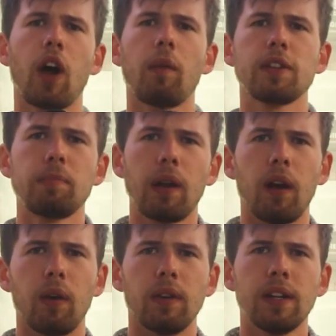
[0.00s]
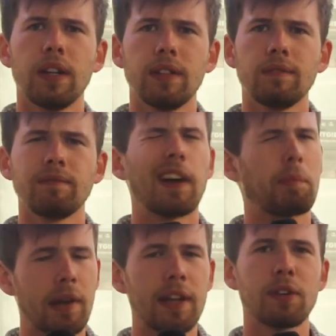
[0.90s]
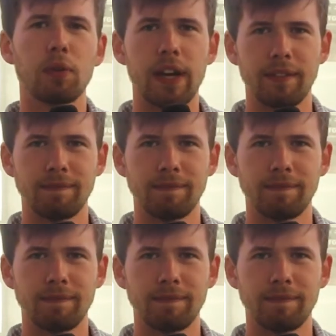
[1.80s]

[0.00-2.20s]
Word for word: the comments below. I bleed green.